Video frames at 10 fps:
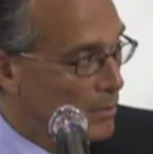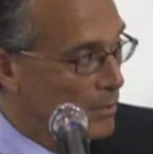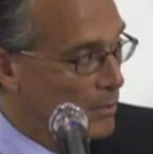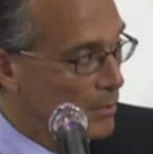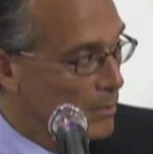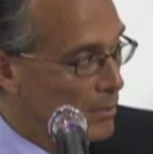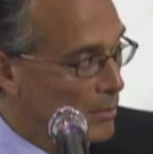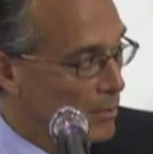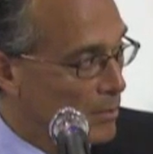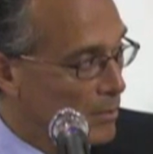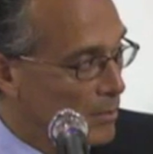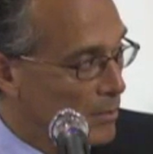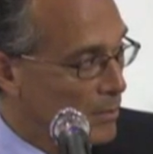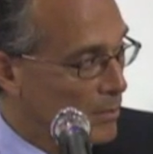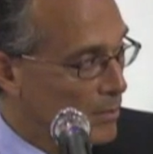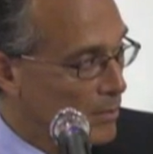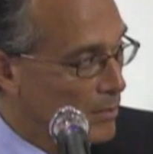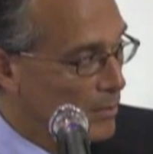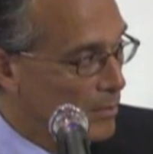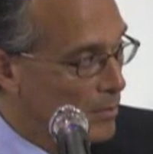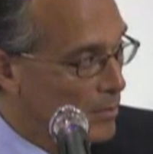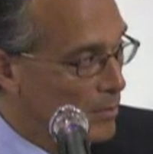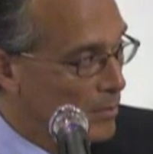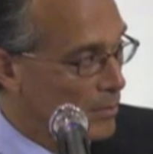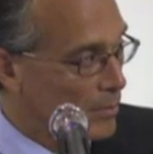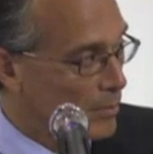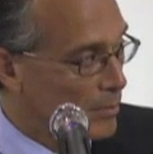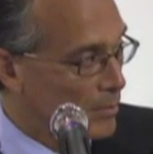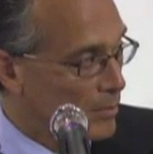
This person isn't speaking.